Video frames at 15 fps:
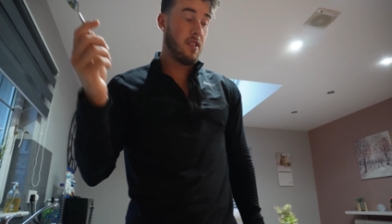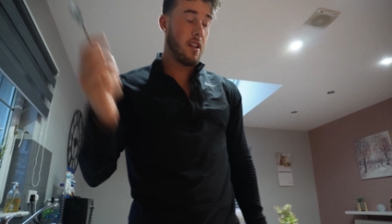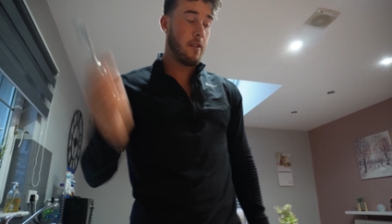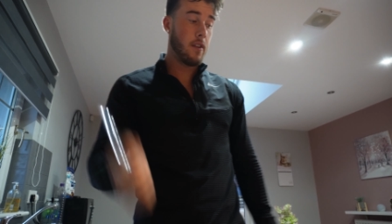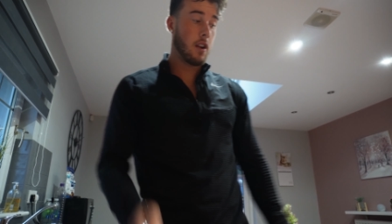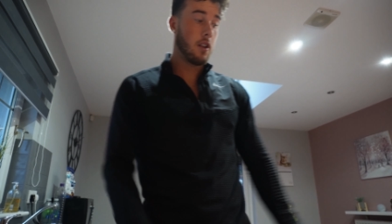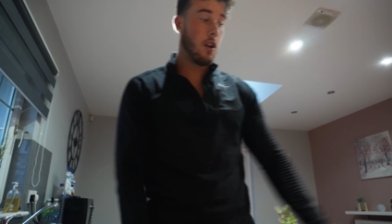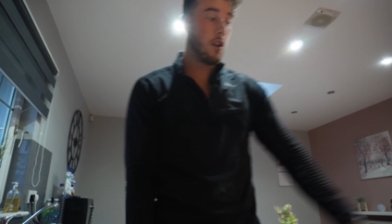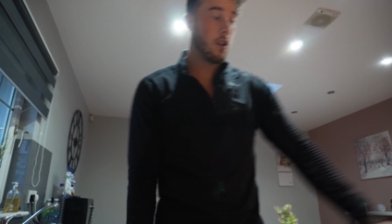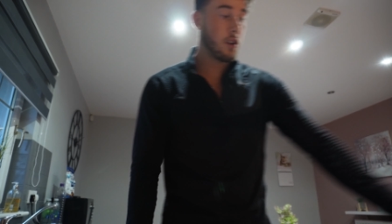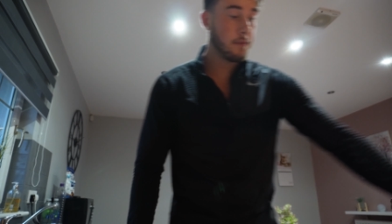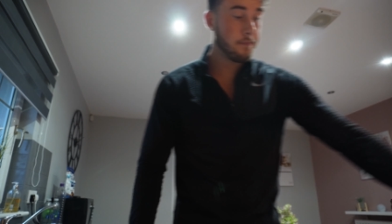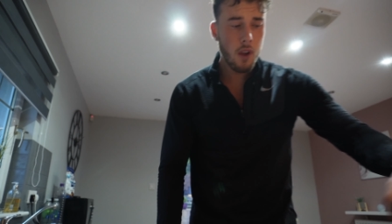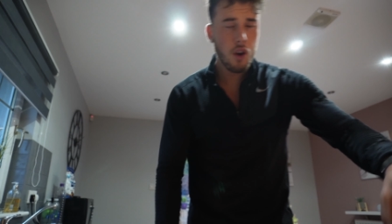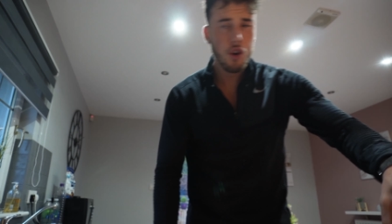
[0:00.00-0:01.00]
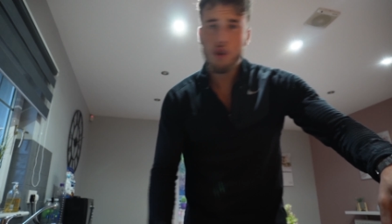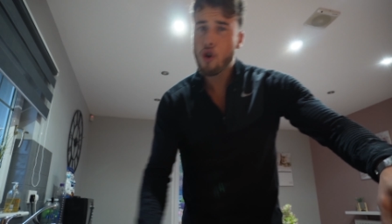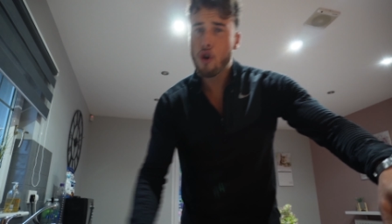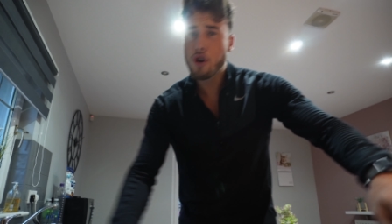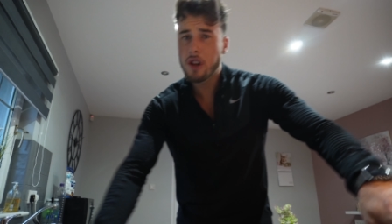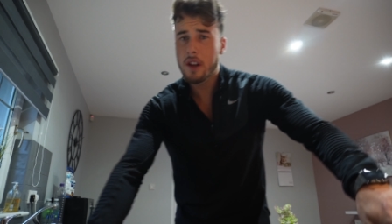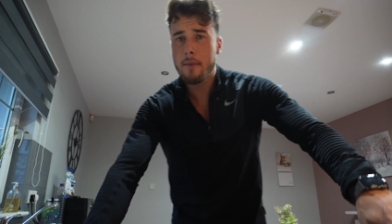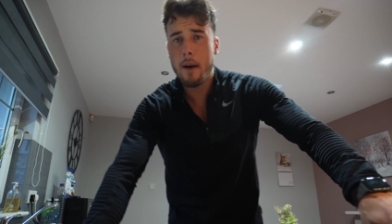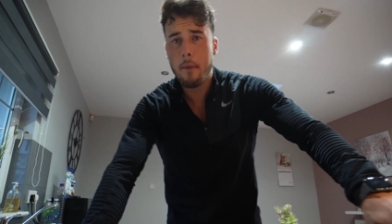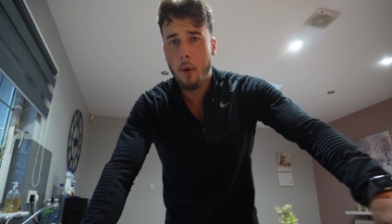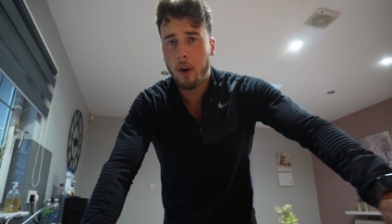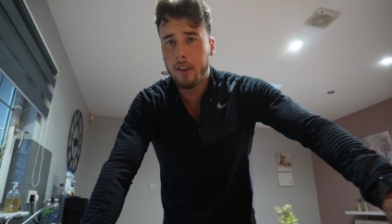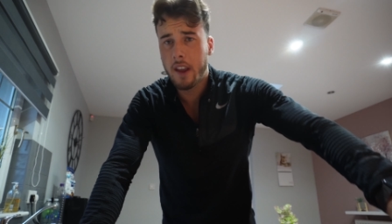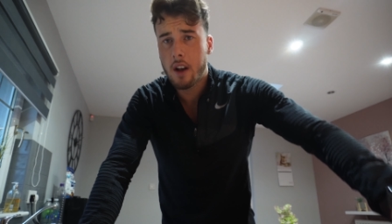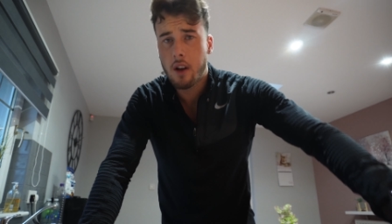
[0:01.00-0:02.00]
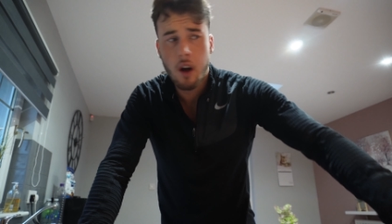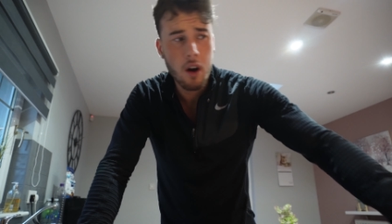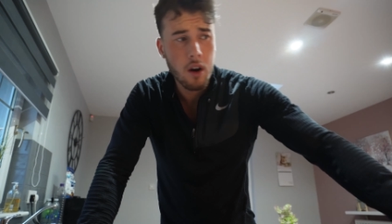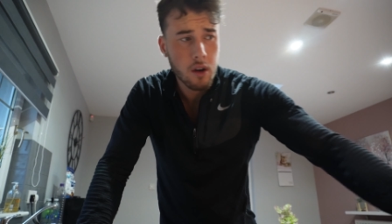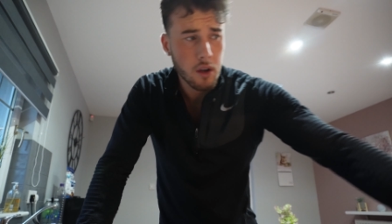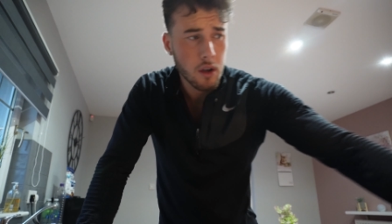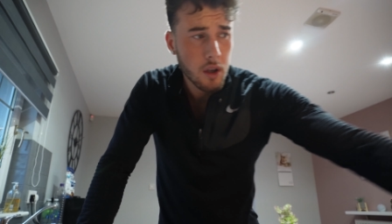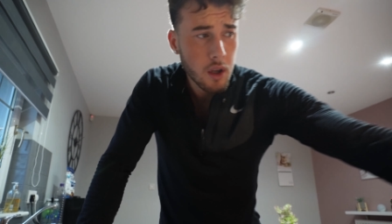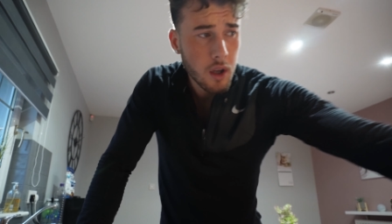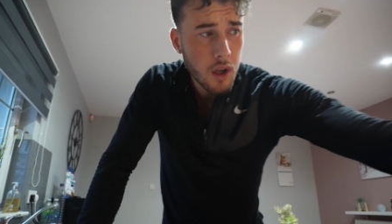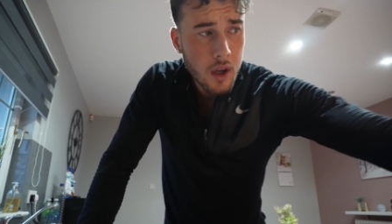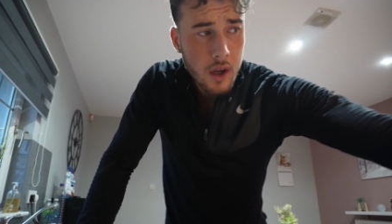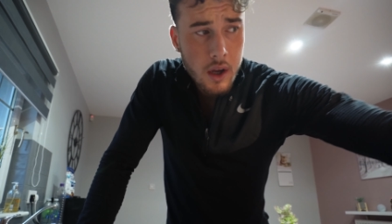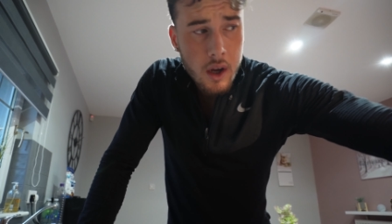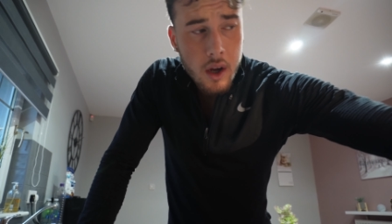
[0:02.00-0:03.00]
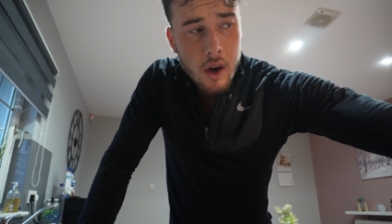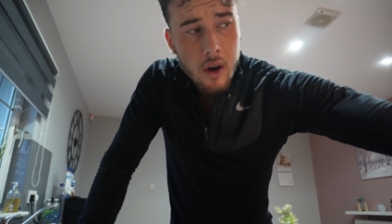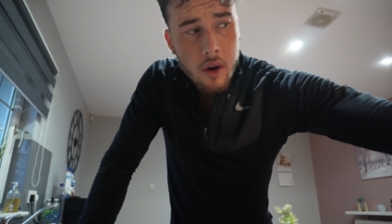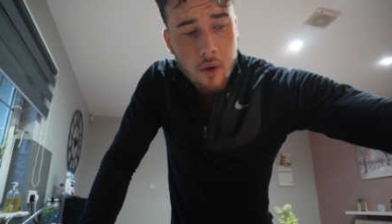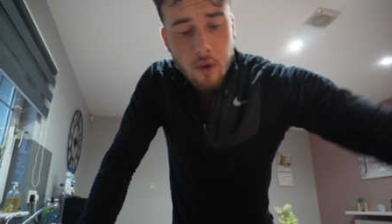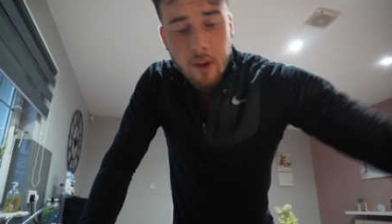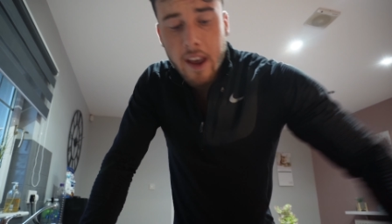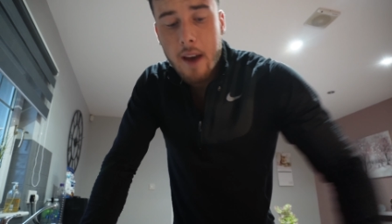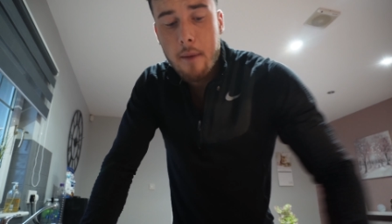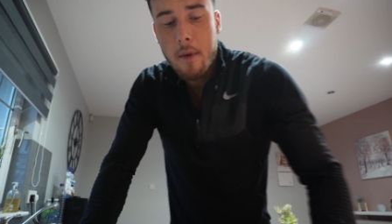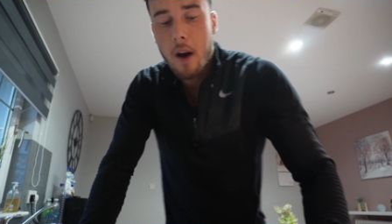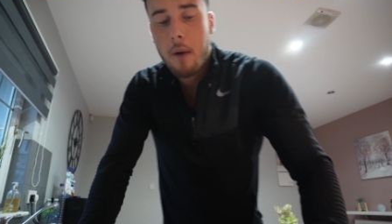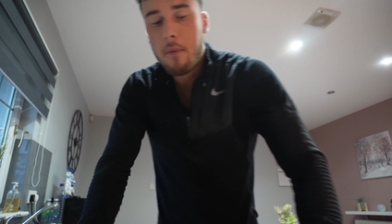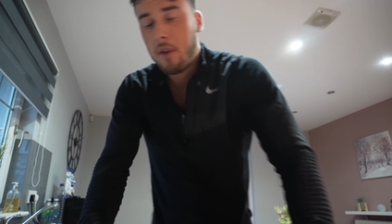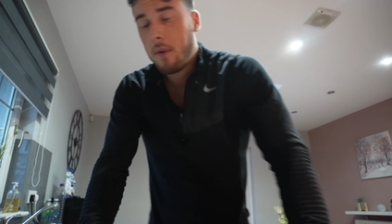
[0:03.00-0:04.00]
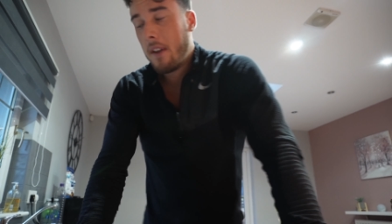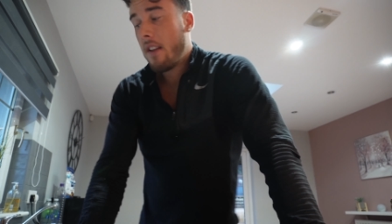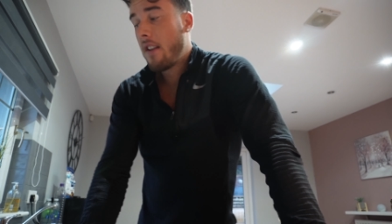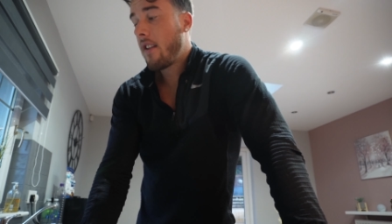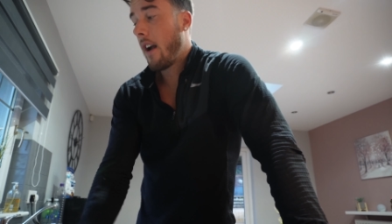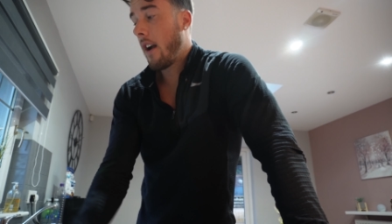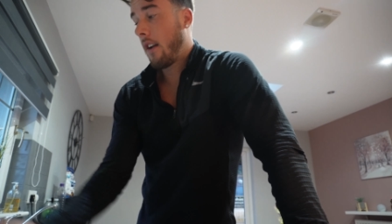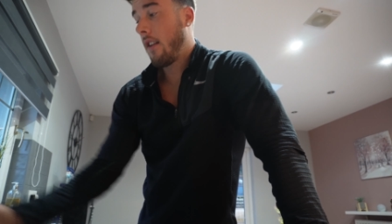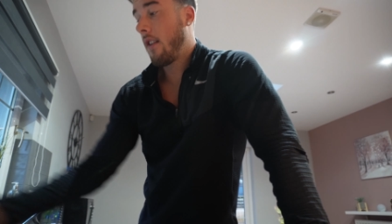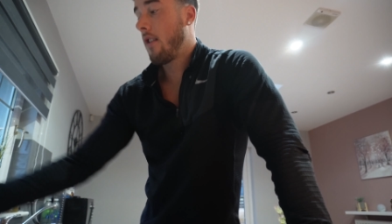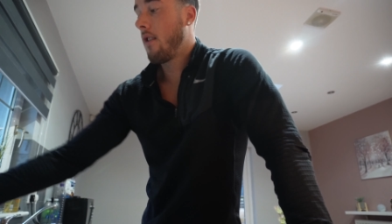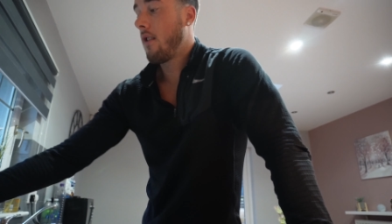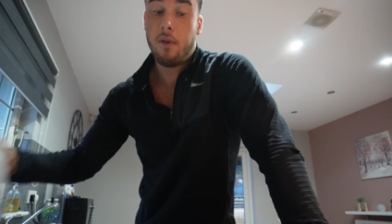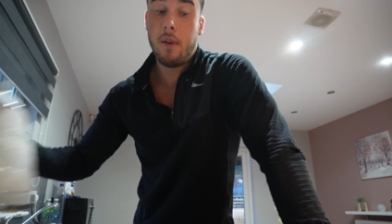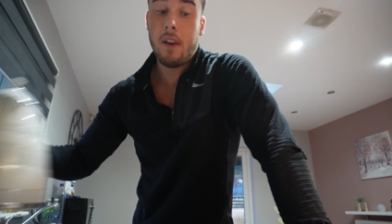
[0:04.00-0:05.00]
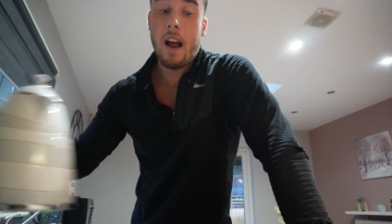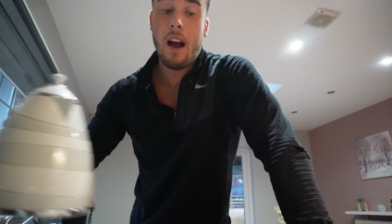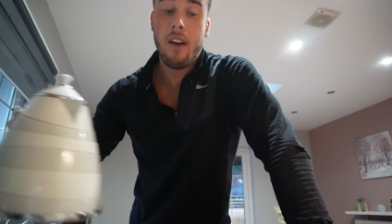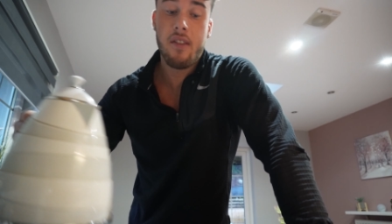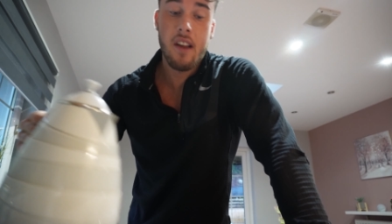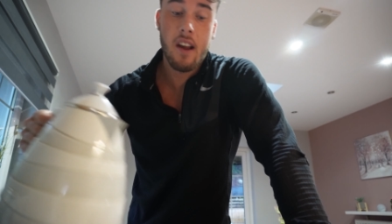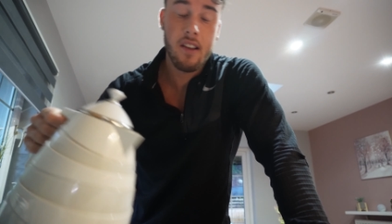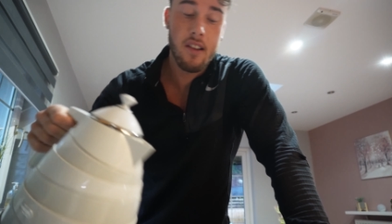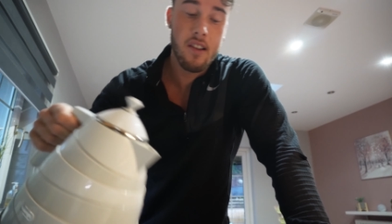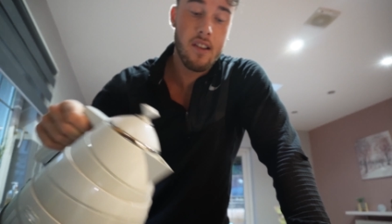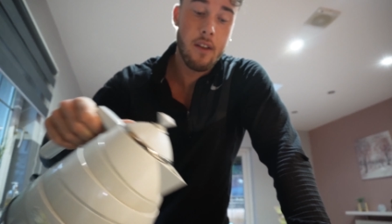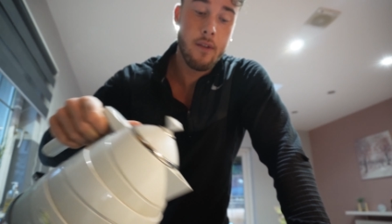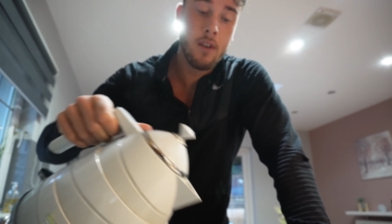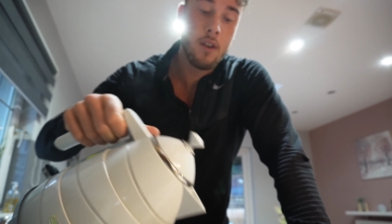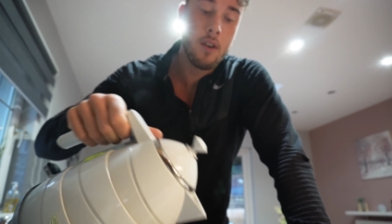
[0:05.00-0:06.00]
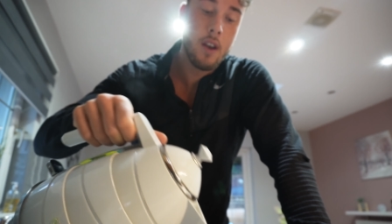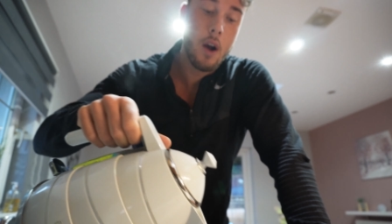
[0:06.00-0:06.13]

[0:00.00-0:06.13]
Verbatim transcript: seven o'clock. Usually my body clock will get me up between six, between half six and seven.